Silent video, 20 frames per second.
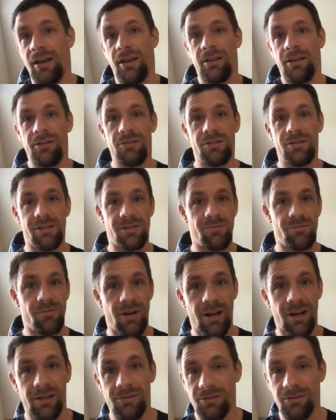You just
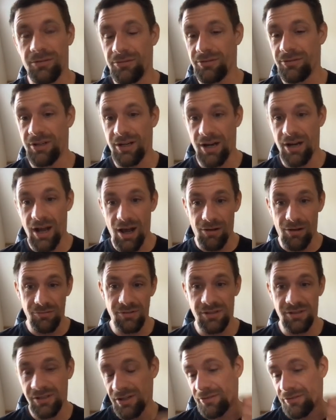run it on their own
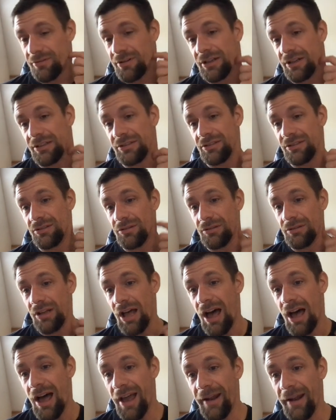servers
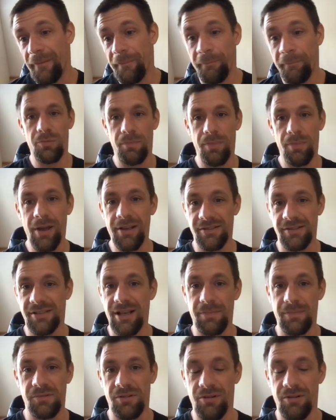online, pay a
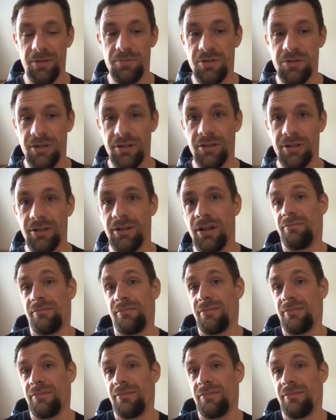subscription.